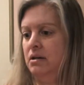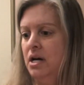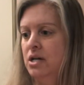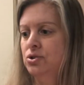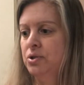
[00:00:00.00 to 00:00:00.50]

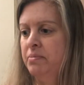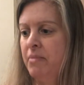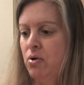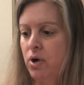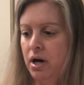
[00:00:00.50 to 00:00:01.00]
Country
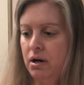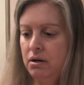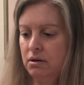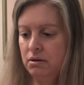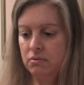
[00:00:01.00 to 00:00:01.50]
Mocha
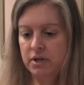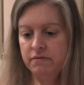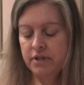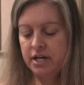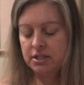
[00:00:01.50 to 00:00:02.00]
or whatever that's